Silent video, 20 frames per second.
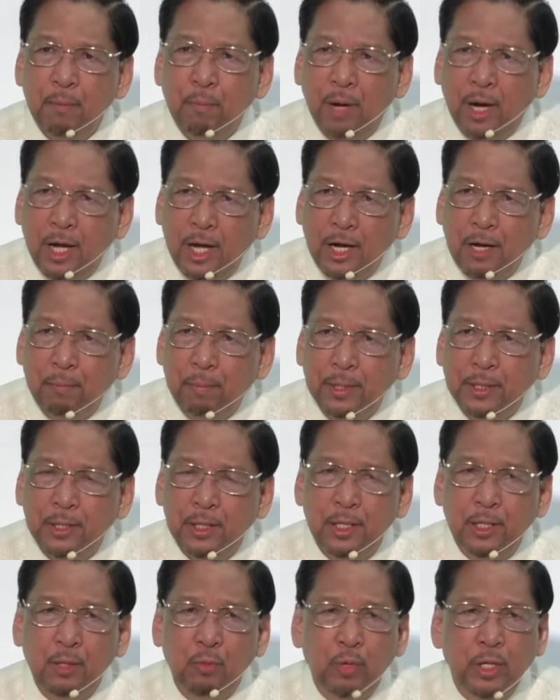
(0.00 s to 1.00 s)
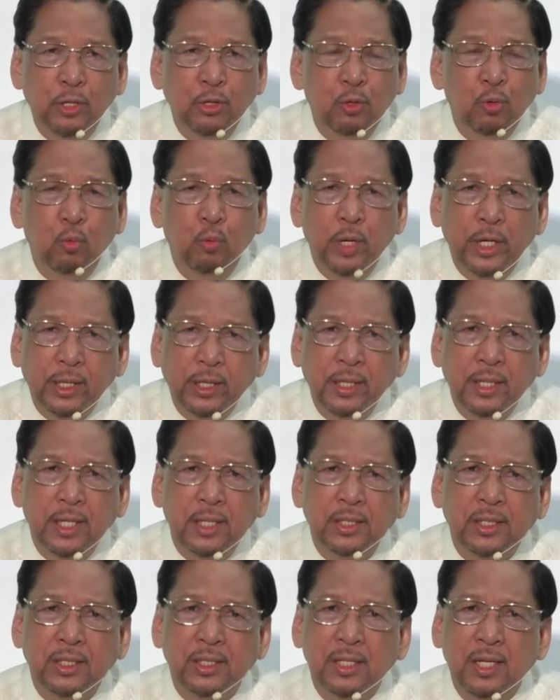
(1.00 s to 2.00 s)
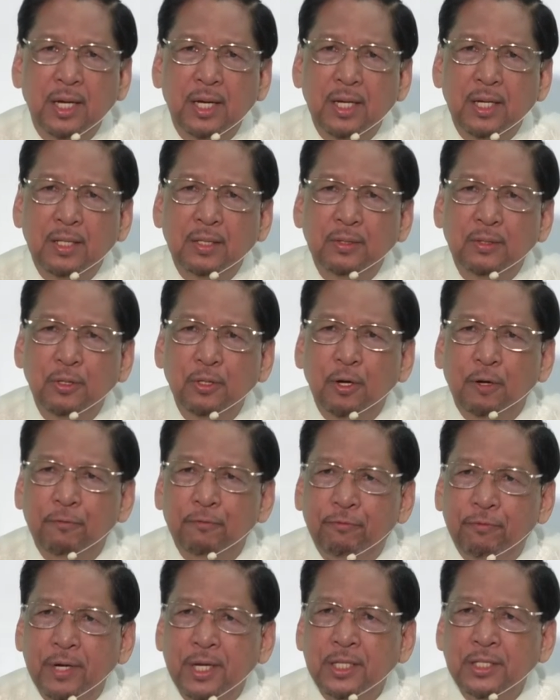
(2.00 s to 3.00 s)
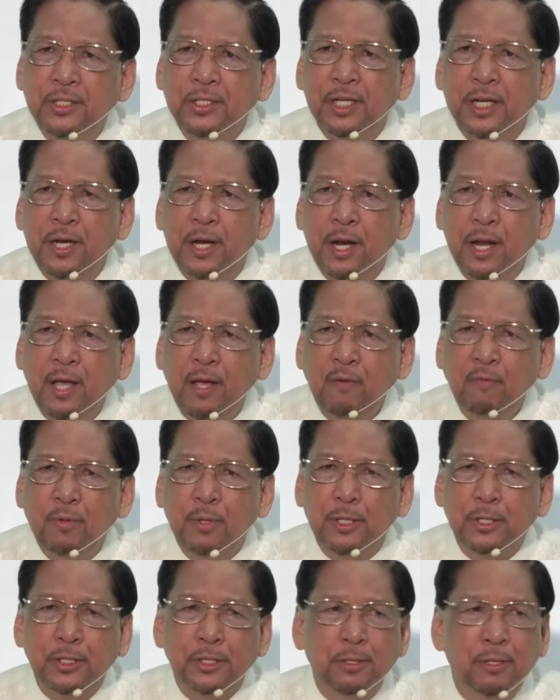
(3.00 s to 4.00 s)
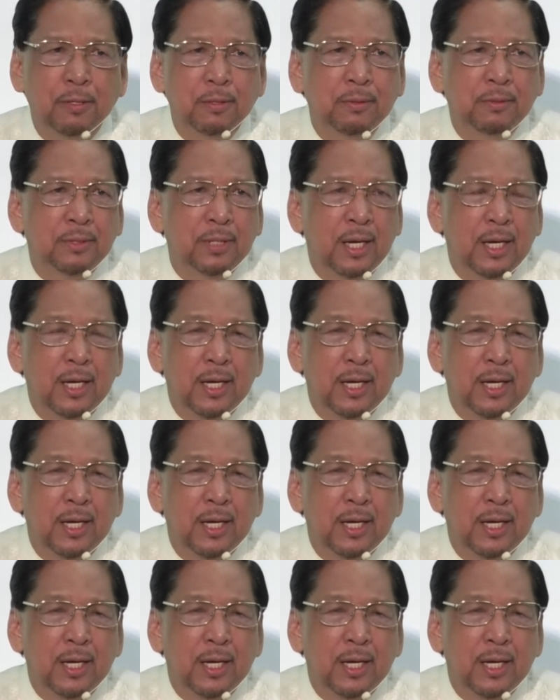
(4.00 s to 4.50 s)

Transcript: mga kapatid, when you witness to your friends and neighbors, don't